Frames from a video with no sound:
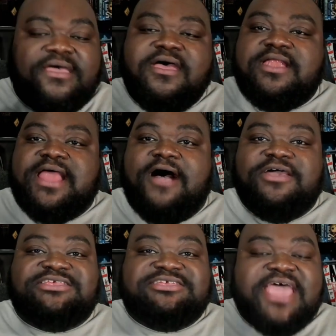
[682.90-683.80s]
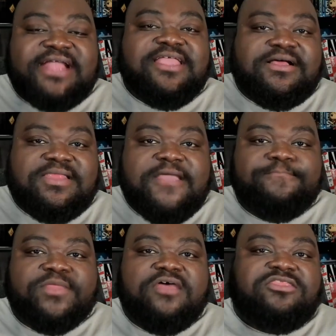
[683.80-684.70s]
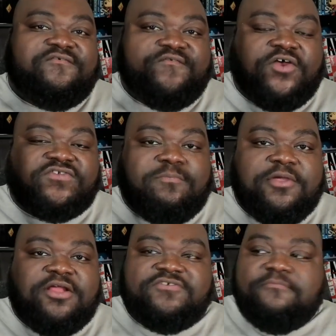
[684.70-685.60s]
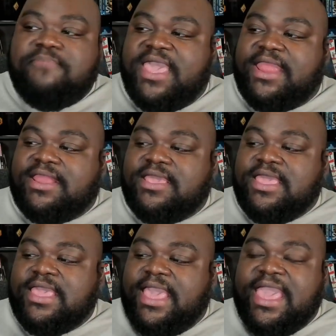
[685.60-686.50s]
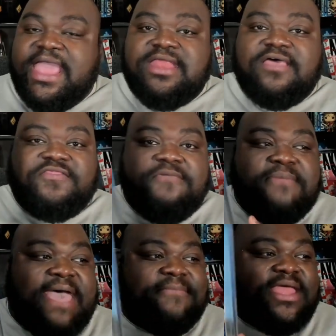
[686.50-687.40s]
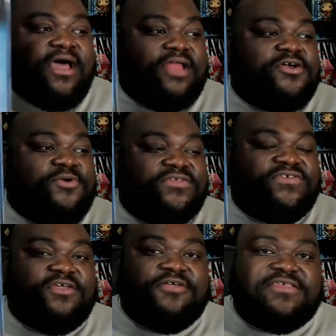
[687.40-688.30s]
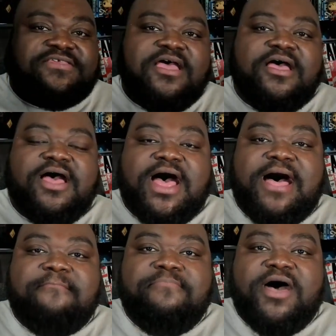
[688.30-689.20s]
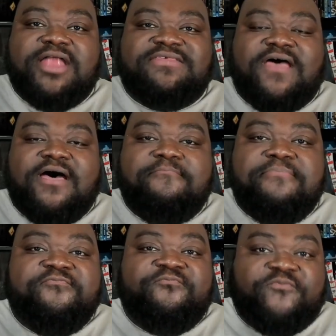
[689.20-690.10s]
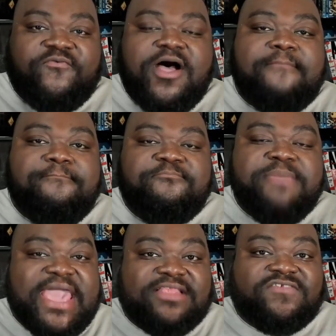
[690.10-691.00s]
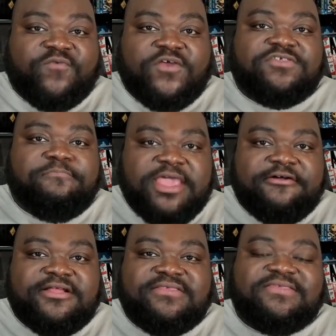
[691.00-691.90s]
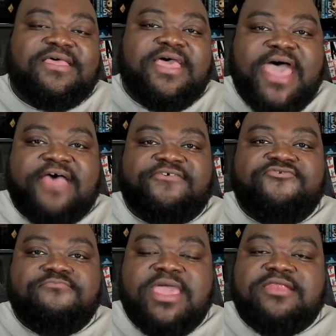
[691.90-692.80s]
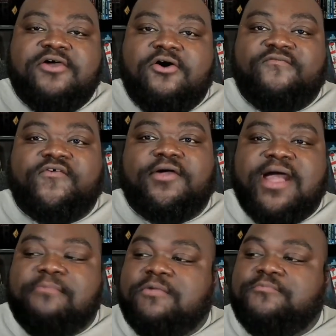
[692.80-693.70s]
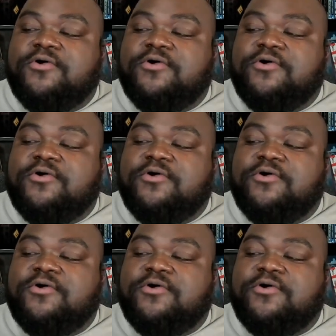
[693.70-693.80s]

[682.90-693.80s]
Now, it's technically the first appearance of Bane in the Batman ongoing series. But Bane's first appearance, as you may know if you're a comic book